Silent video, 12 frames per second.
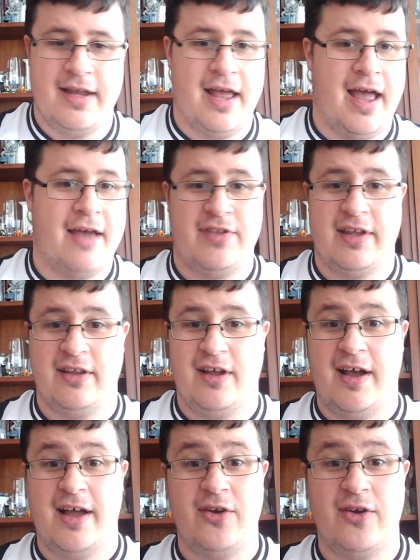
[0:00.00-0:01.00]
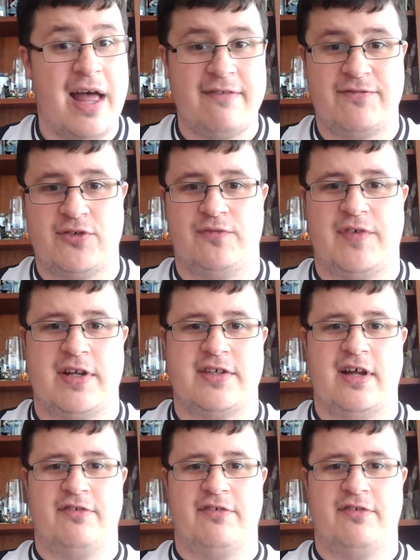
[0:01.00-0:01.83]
and everything and all that sort